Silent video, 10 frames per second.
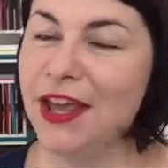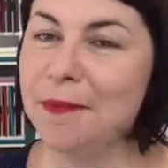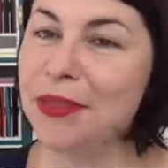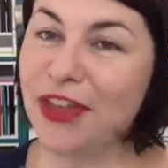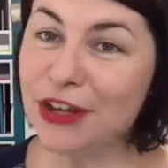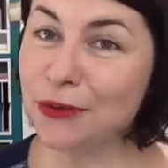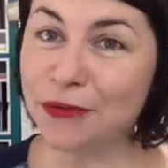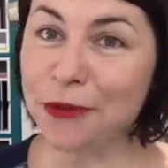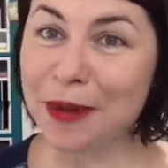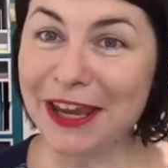But thank you all
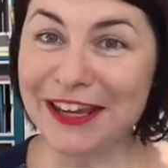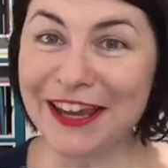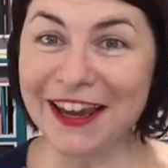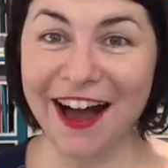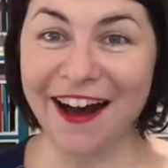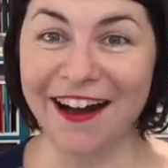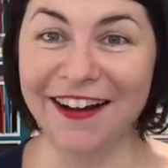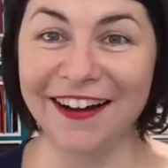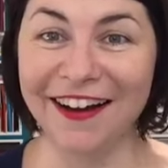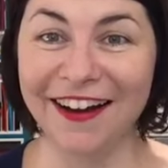for being here.
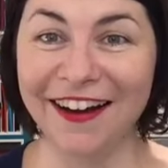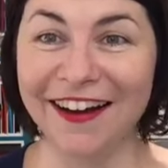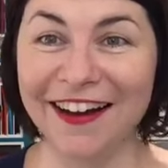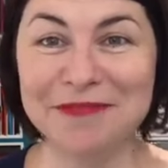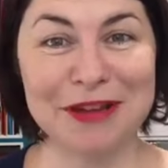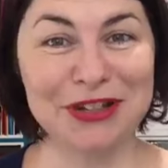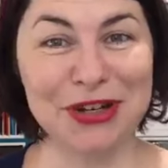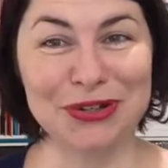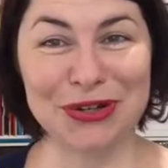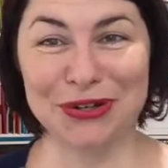Me
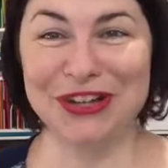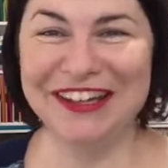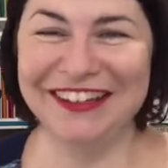too, too.